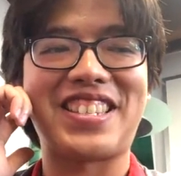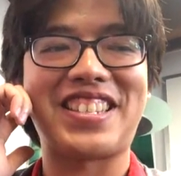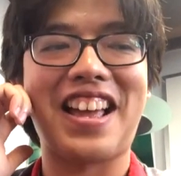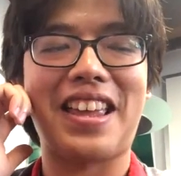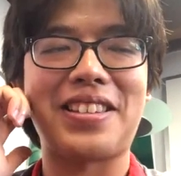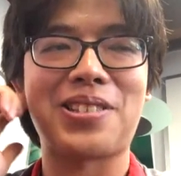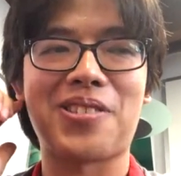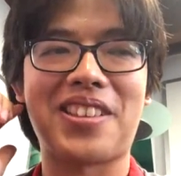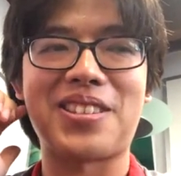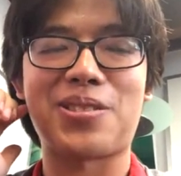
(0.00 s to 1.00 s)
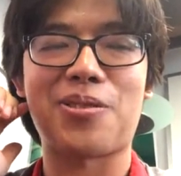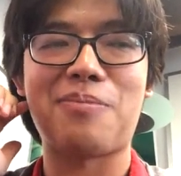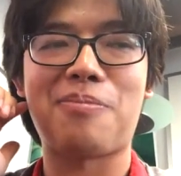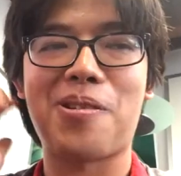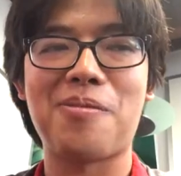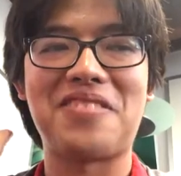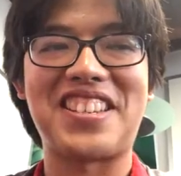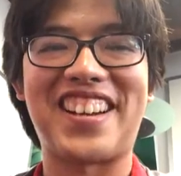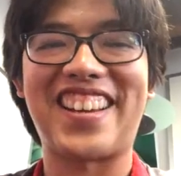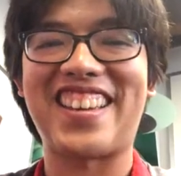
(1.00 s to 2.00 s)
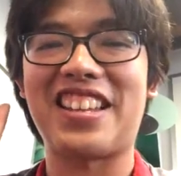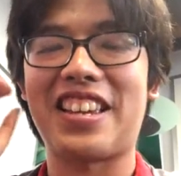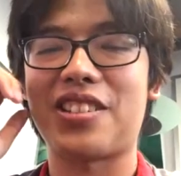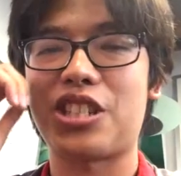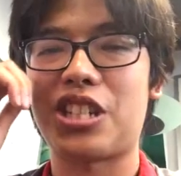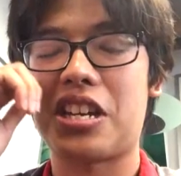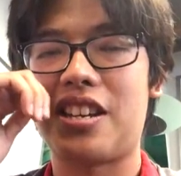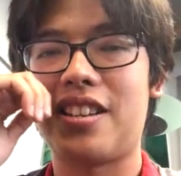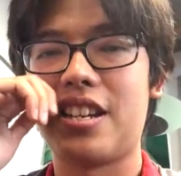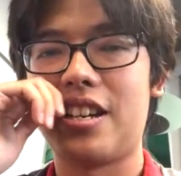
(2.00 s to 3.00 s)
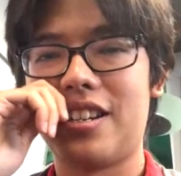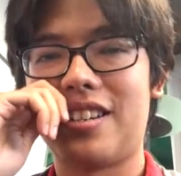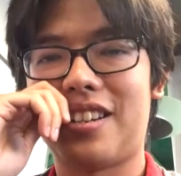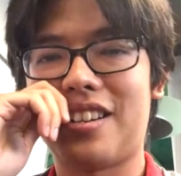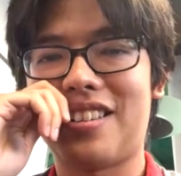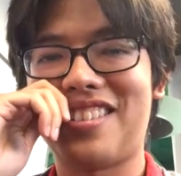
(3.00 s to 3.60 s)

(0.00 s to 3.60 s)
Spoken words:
still get the sweaty palms and I get like shaky, and